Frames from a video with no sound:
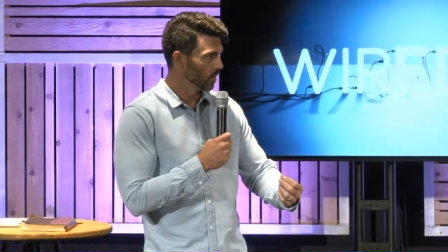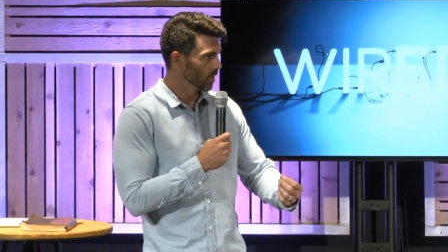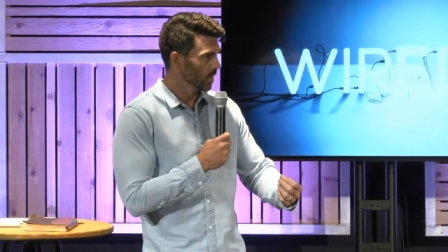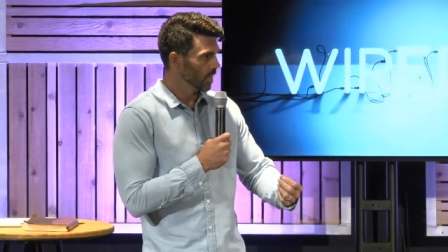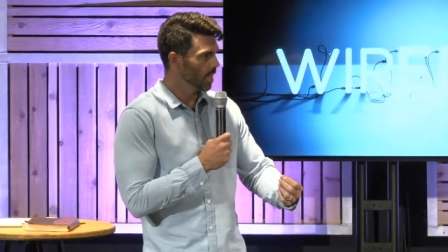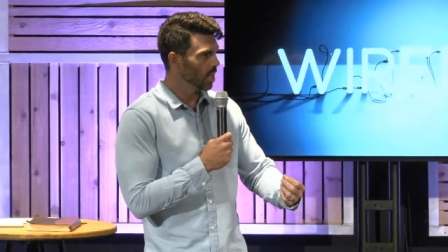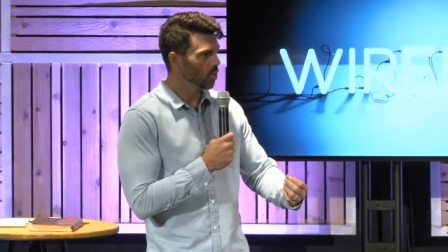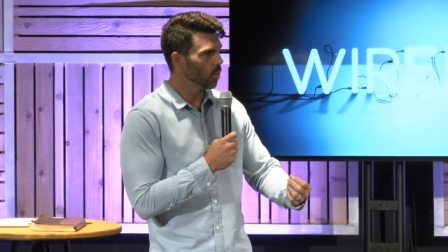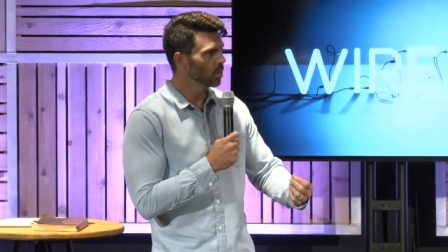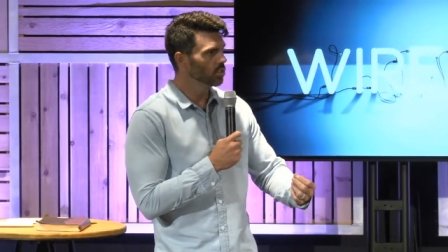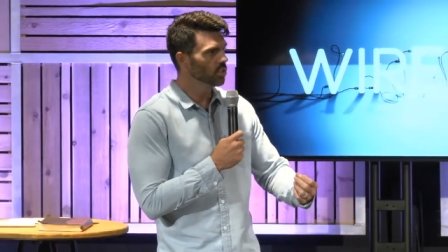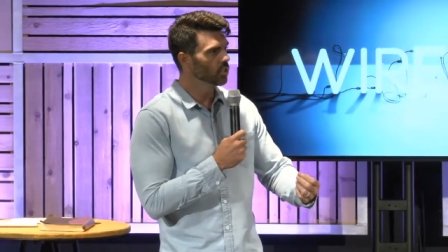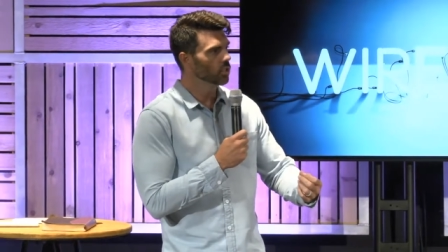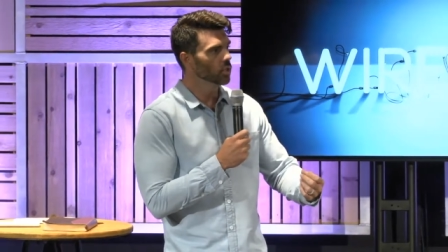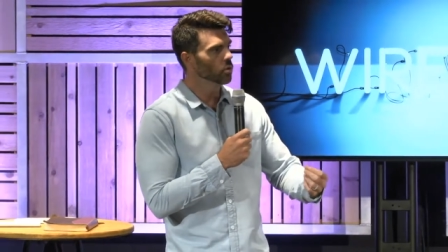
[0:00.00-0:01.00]
In other words,
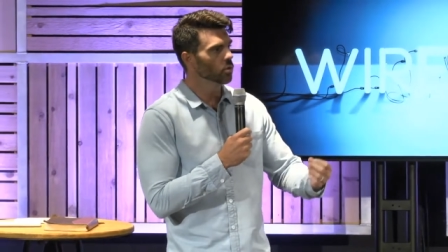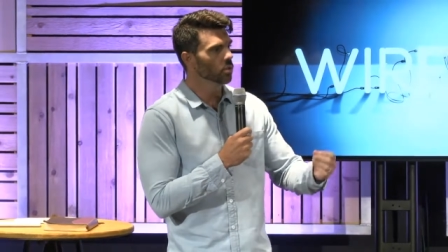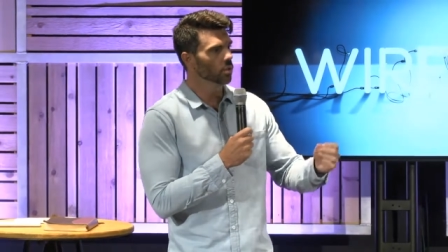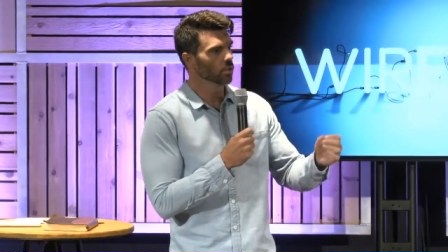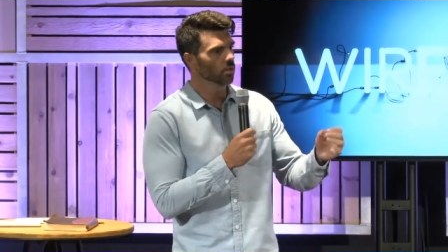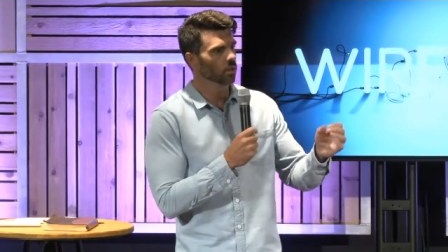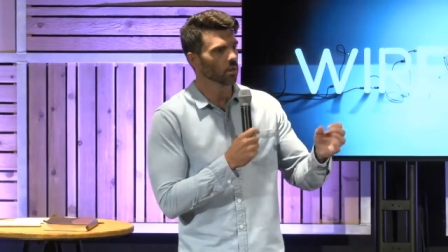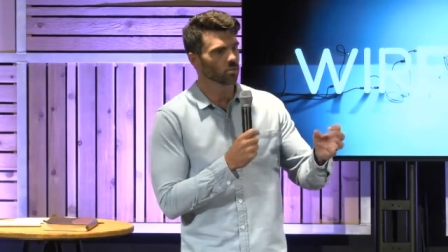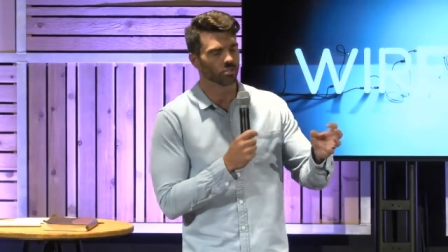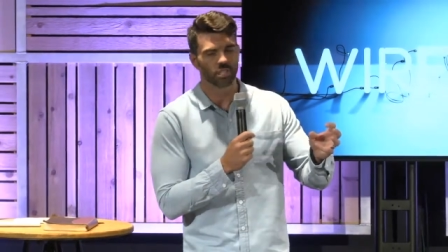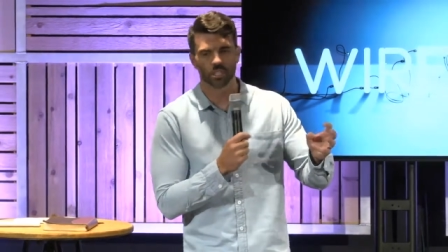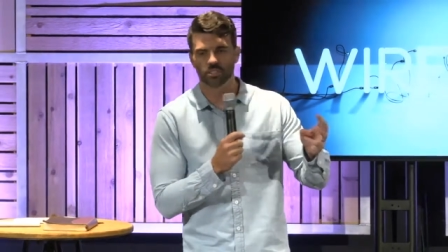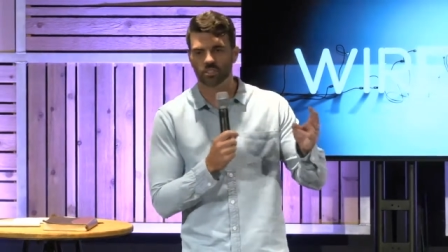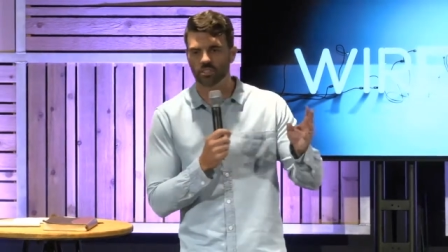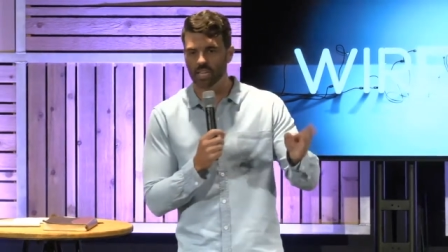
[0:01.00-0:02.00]
you, you, you don't
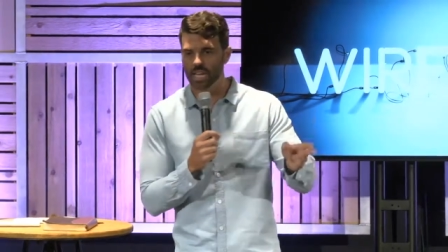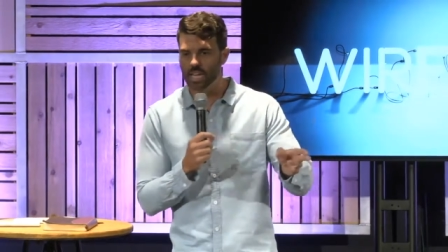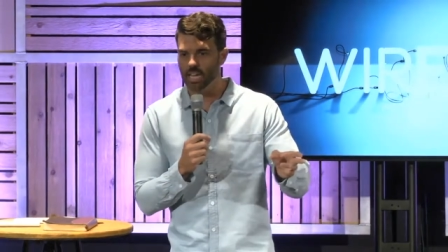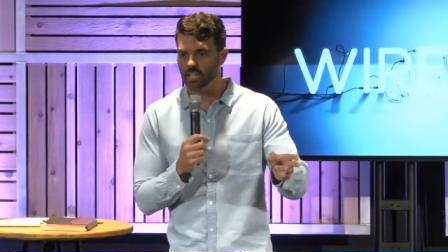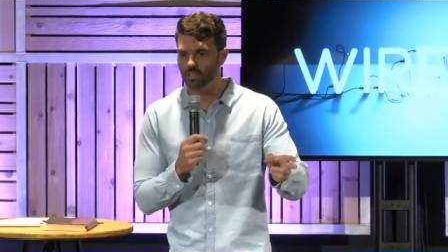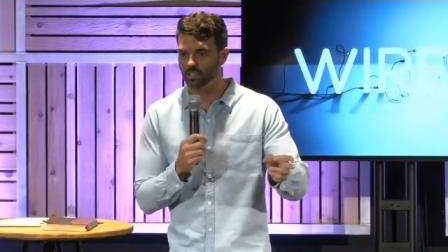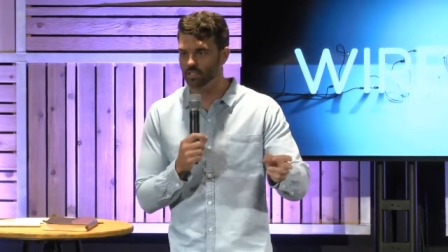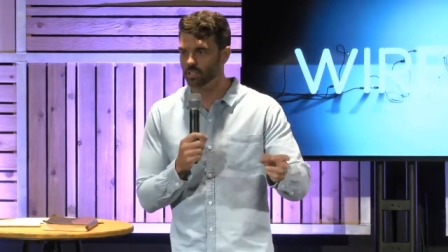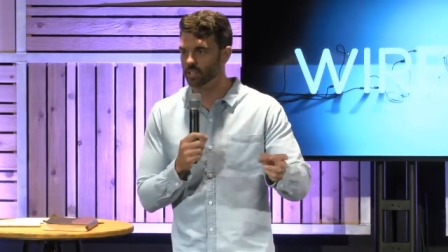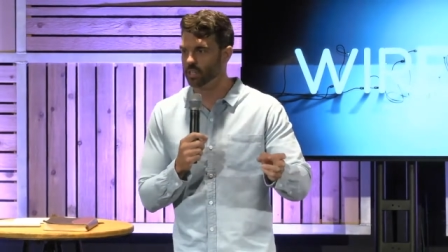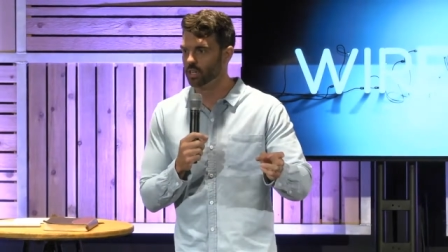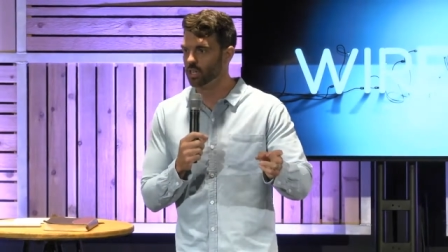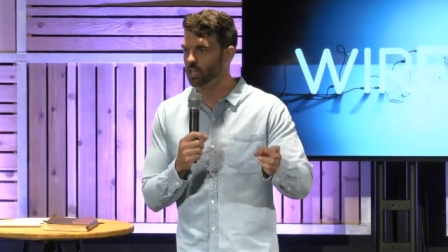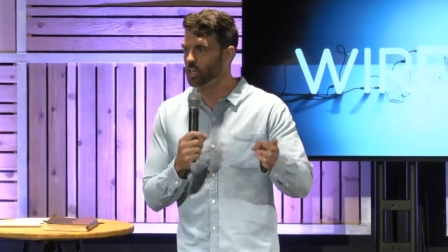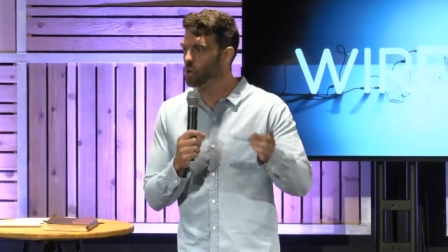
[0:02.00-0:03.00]
just teach,
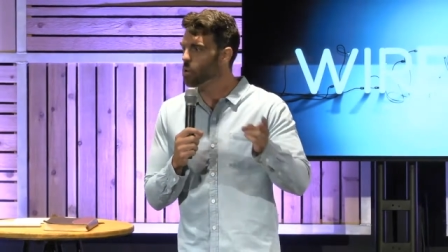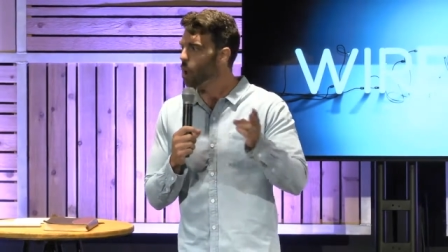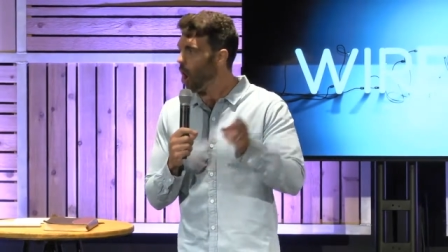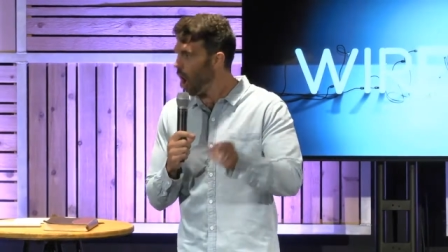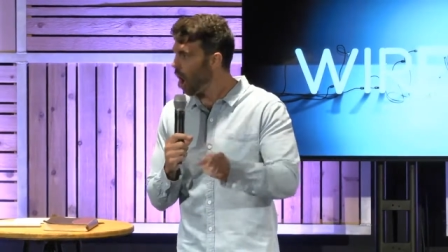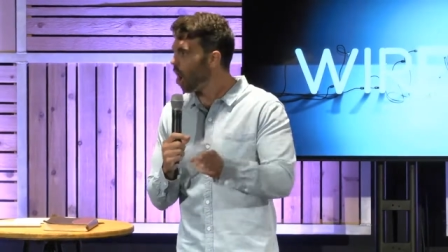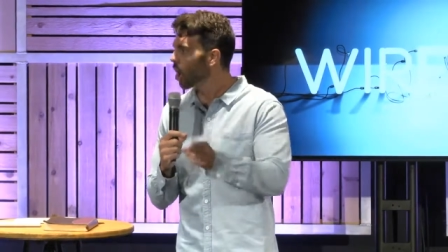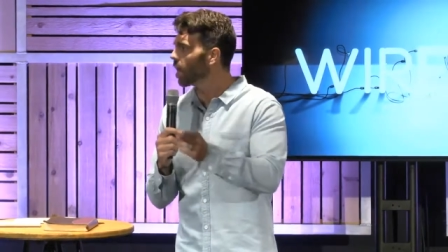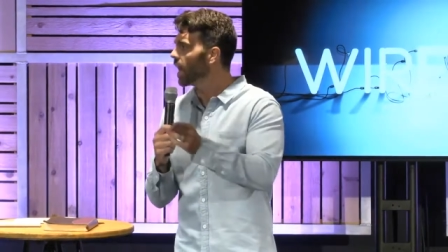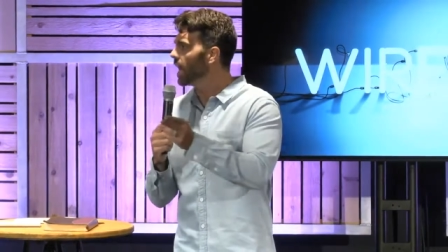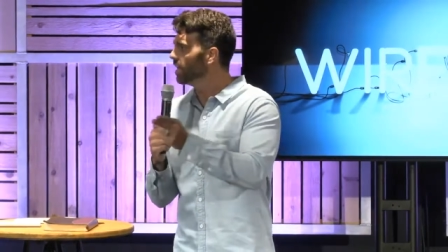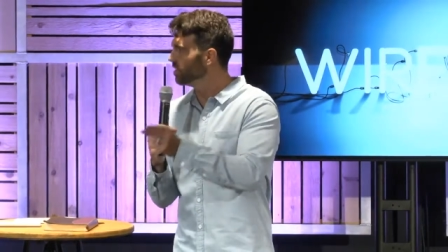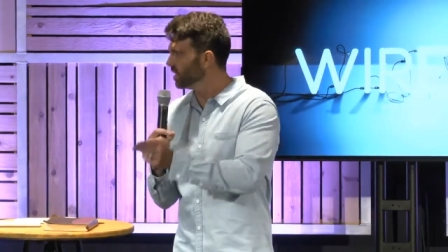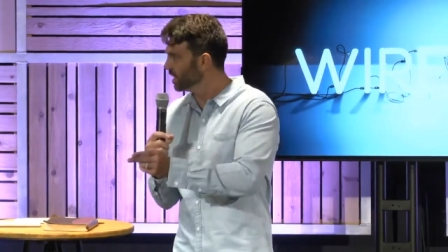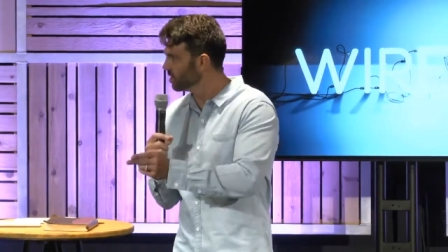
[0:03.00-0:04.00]
you are a
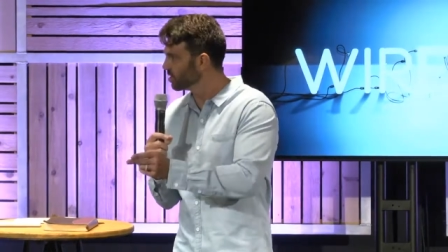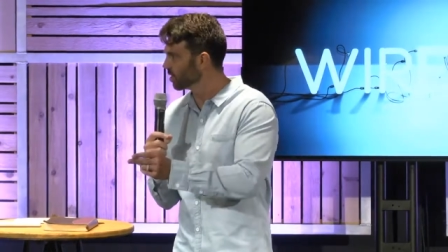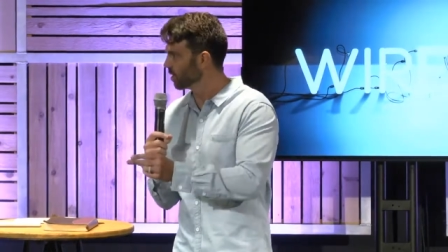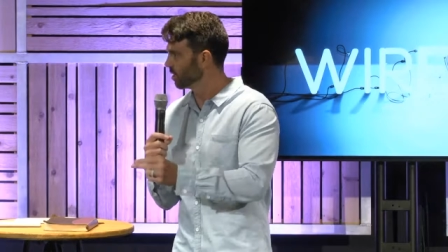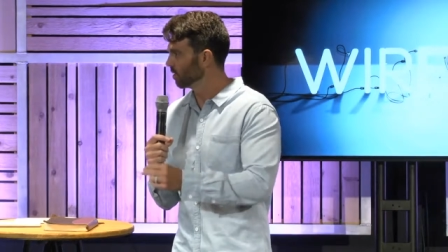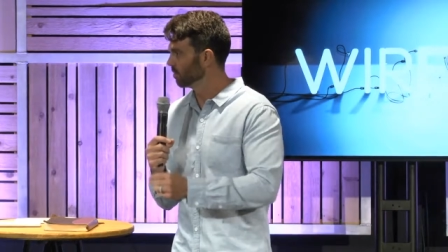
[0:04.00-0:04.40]
teacher.